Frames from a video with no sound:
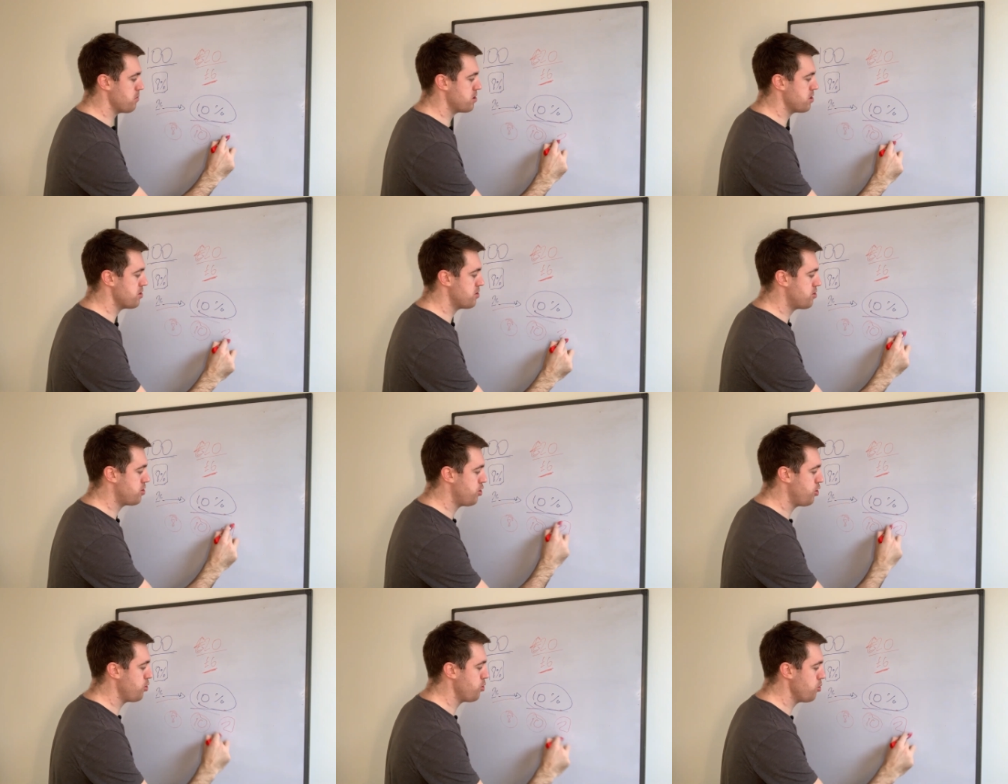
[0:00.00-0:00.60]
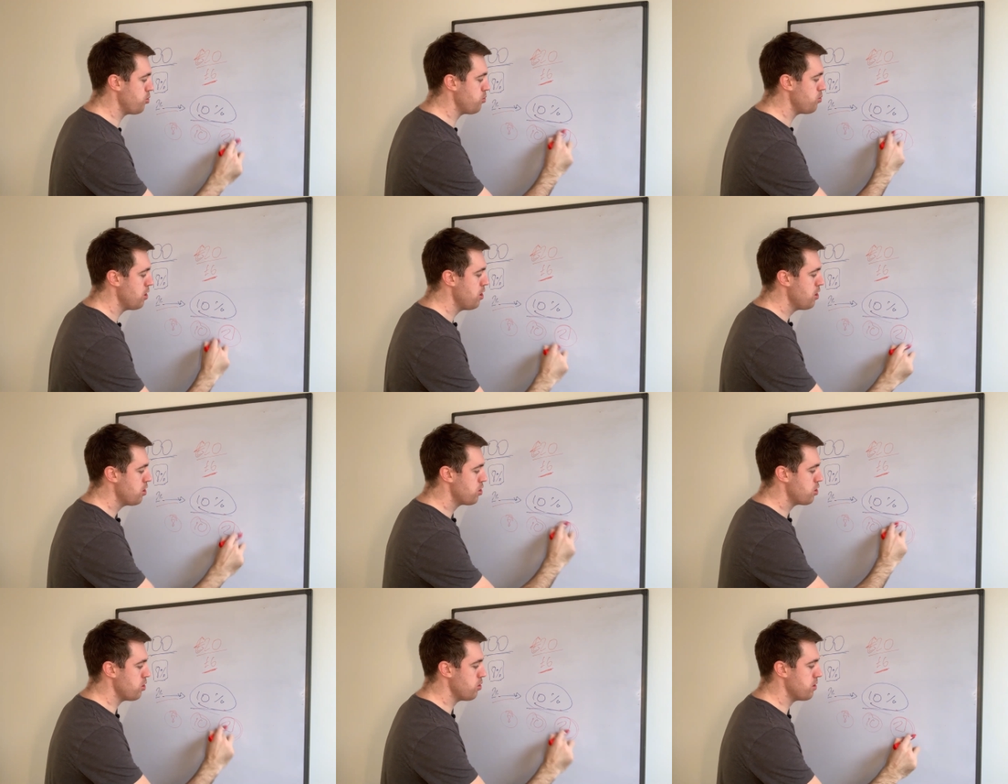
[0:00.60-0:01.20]
which is two
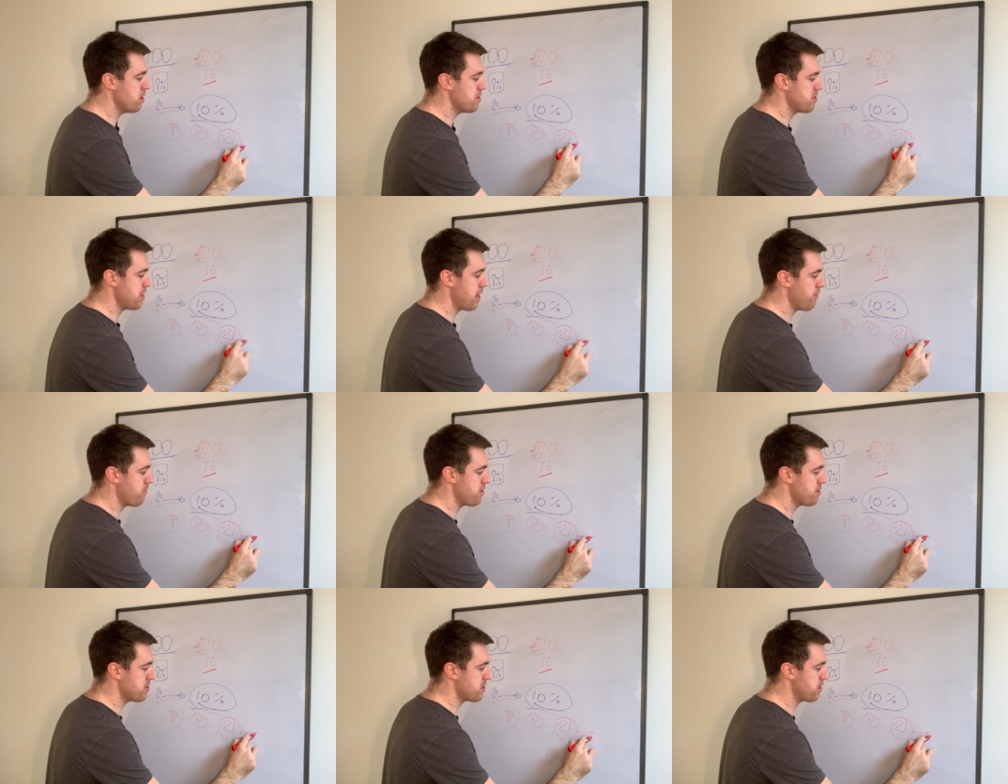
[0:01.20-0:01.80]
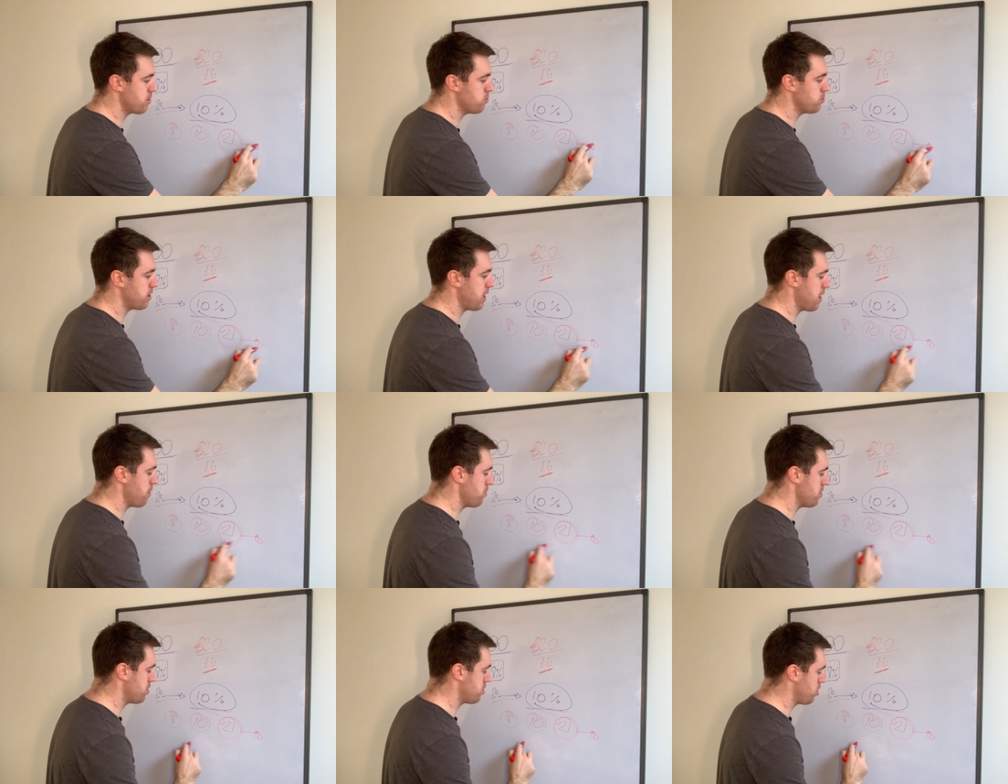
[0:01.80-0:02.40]
units every single
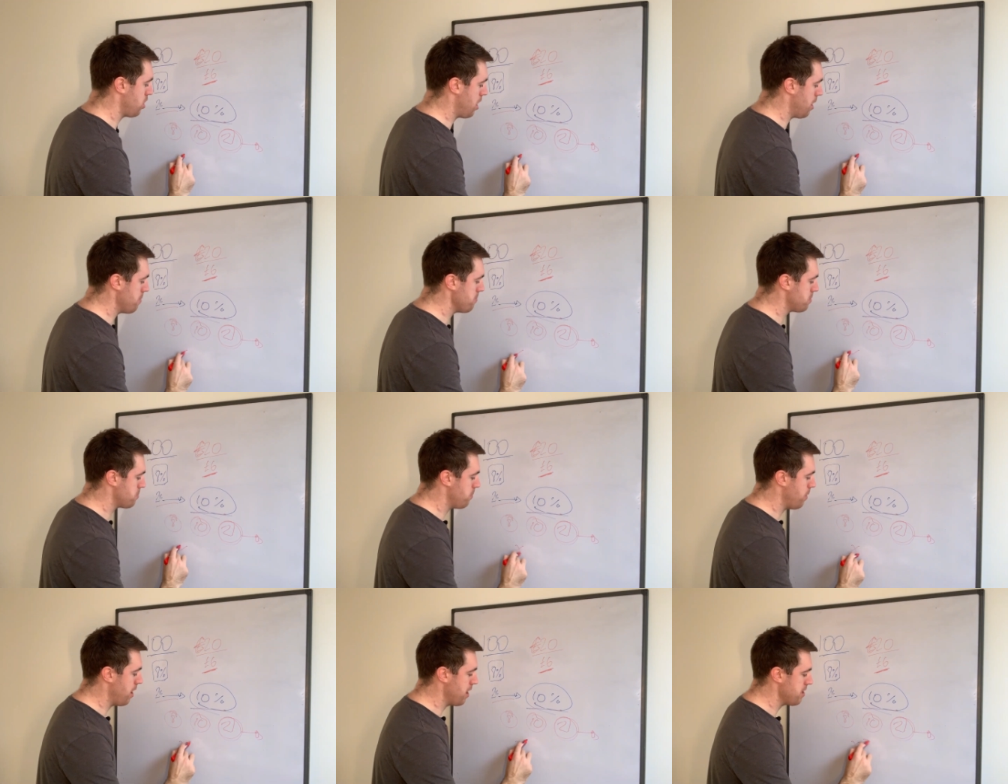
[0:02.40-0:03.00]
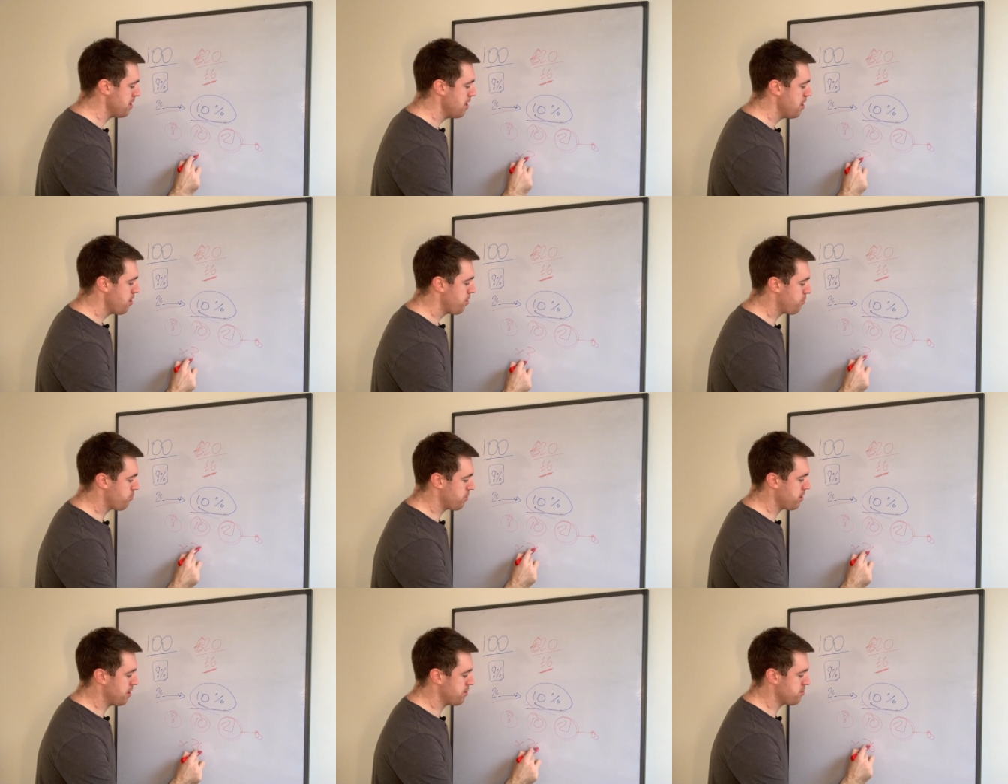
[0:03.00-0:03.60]
day, which times by
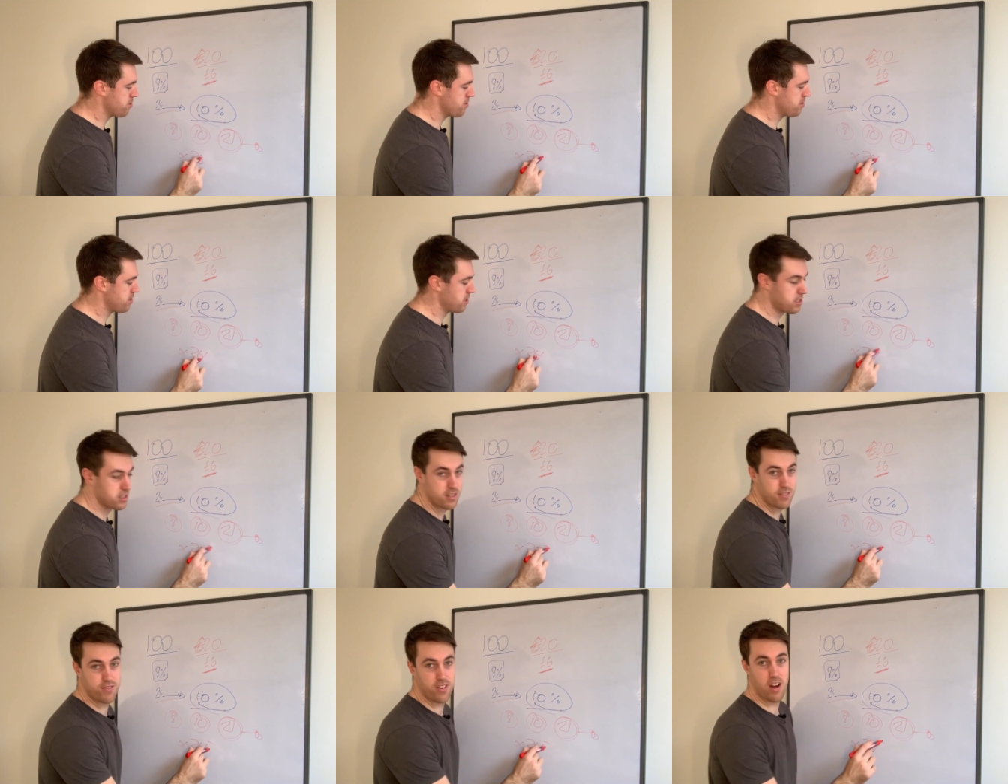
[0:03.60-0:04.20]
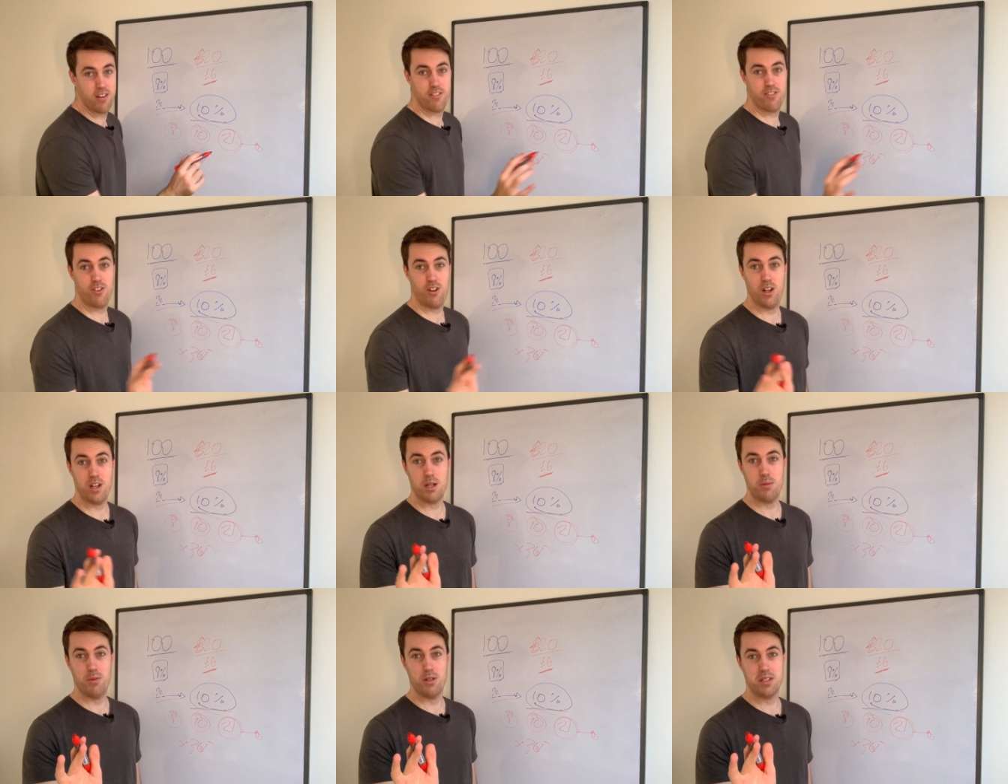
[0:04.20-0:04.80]
365, I feel
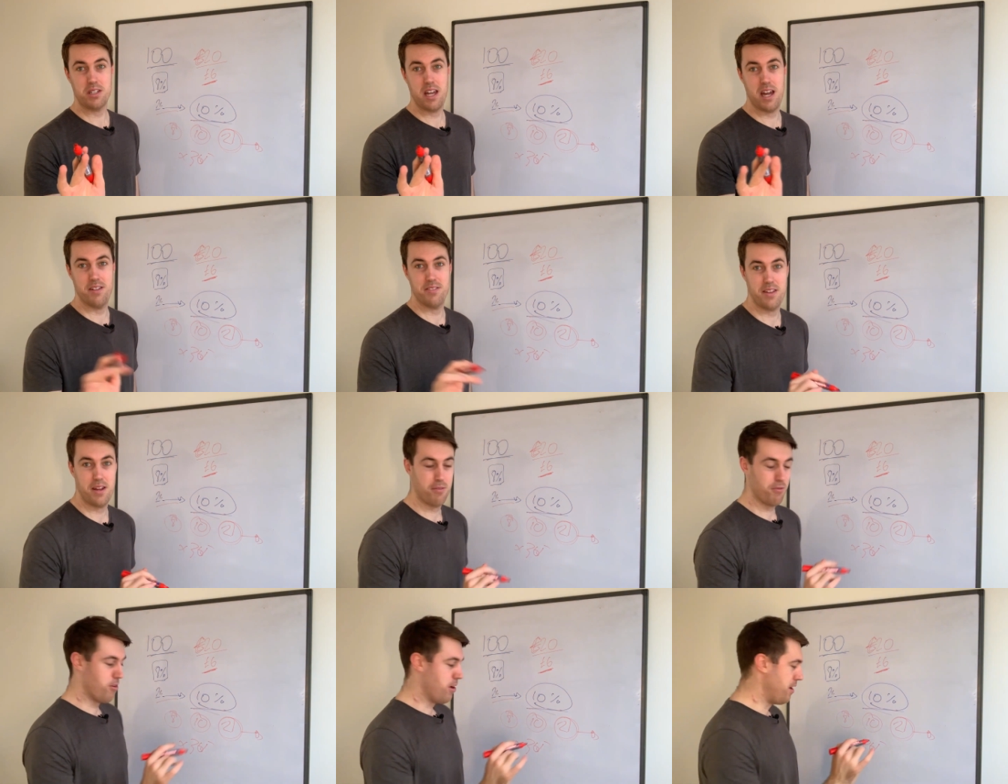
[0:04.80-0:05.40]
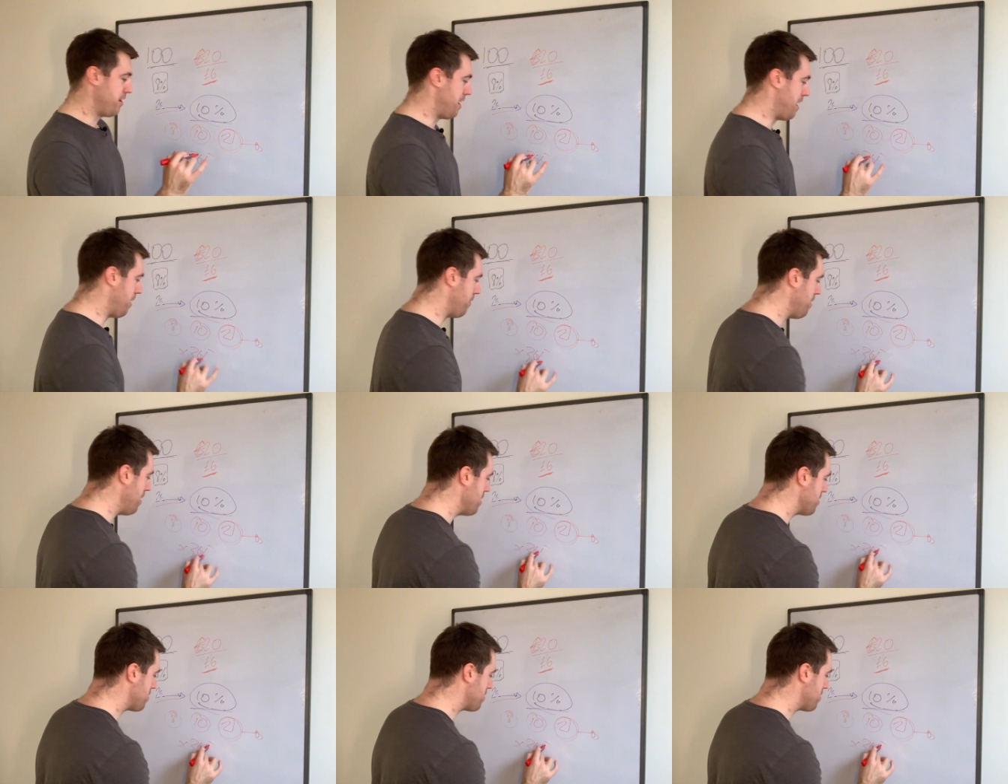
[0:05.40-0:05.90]
like I'm on countdown right now,